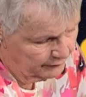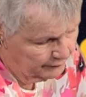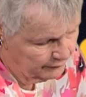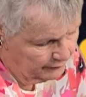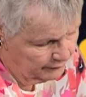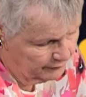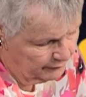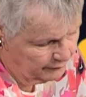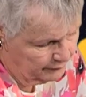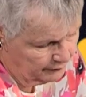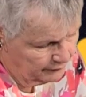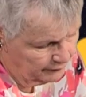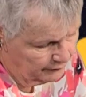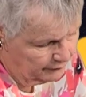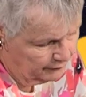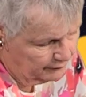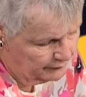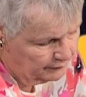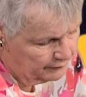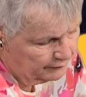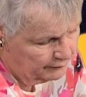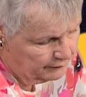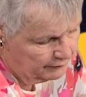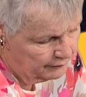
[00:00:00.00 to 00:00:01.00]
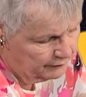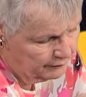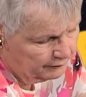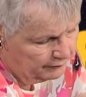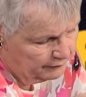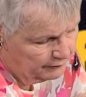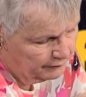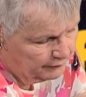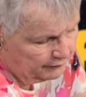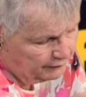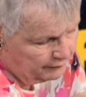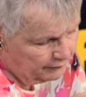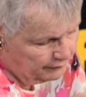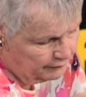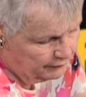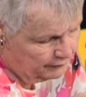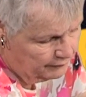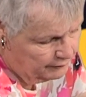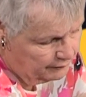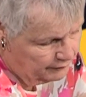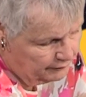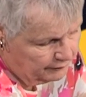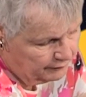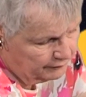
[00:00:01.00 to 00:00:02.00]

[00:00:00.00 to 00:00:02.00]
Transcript: Nobody speaks.